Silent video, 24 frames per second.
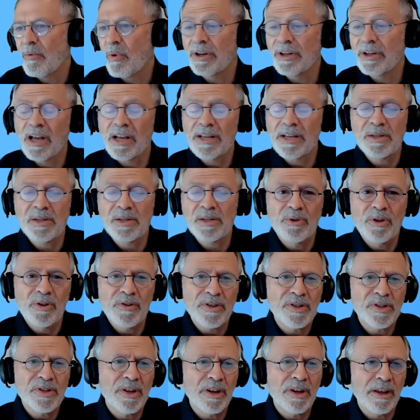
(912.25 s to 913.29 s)
one customer, the
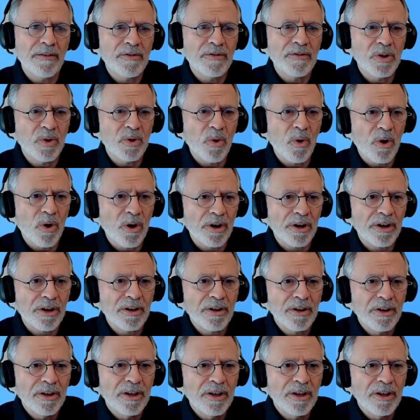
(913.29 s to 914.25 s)
city of New York,